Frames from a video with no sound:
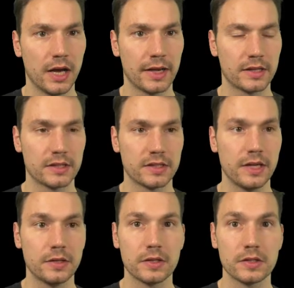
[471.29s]
I can
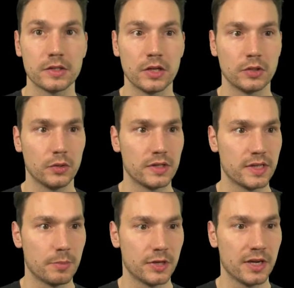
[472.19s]
send this to
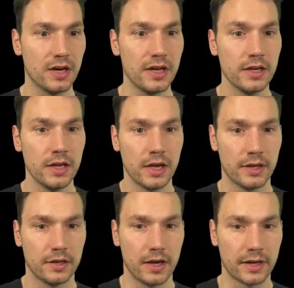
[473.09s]
this API
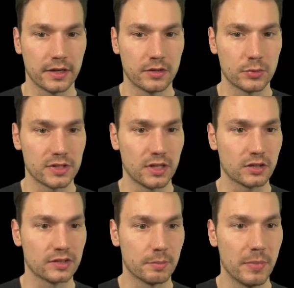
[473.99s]
and I get a
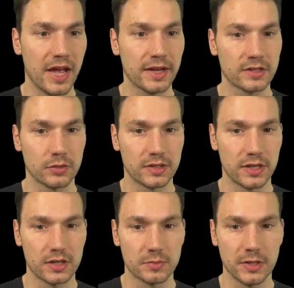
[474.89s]
result back. So it
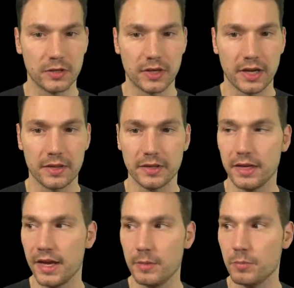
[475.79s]
tells me, okay, the
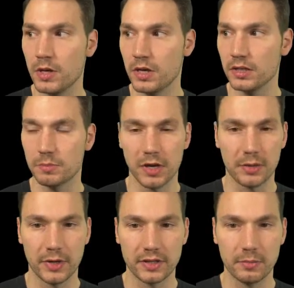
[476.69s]
name is
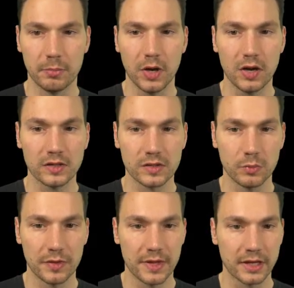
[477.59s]
my random bot
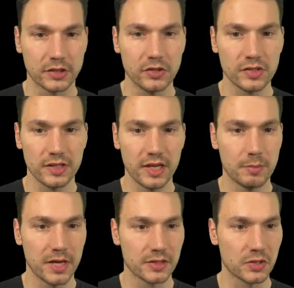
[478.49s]
with that
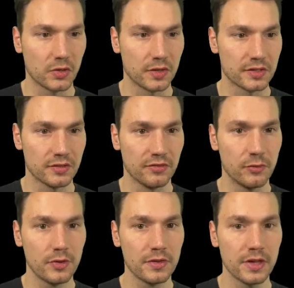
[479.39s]
username and so on and so
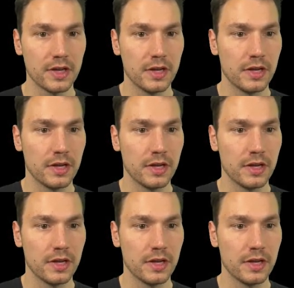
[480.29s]
forth.